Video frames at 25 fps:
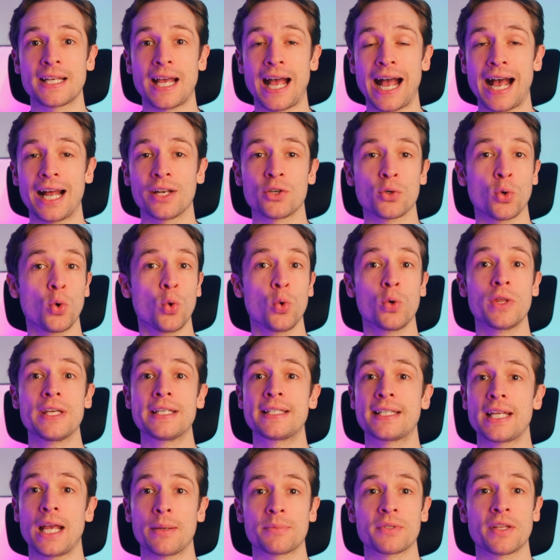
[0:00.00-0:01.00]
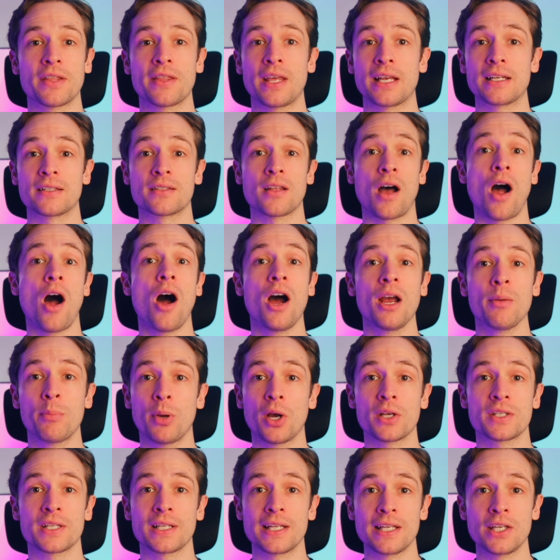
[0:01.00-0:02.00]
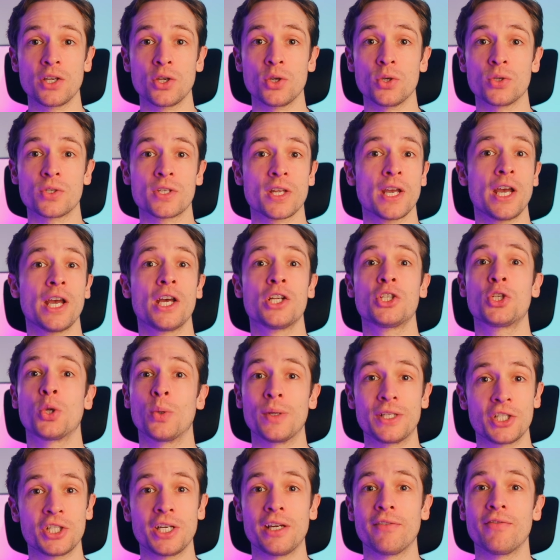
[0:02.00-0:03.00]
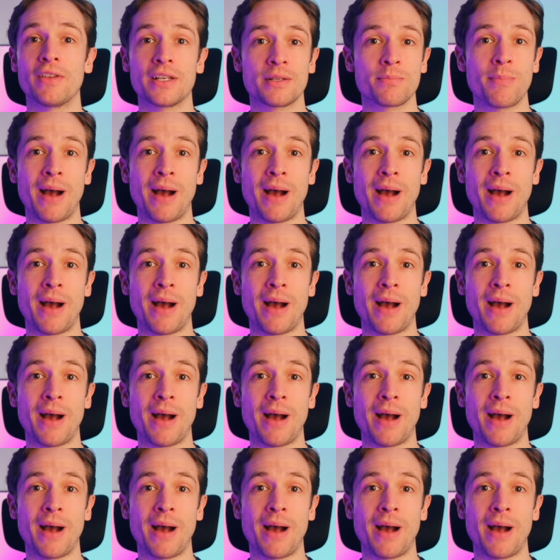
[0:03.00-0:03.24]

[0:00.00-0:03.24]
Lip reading: And all these tips are things that I personally used to achieve this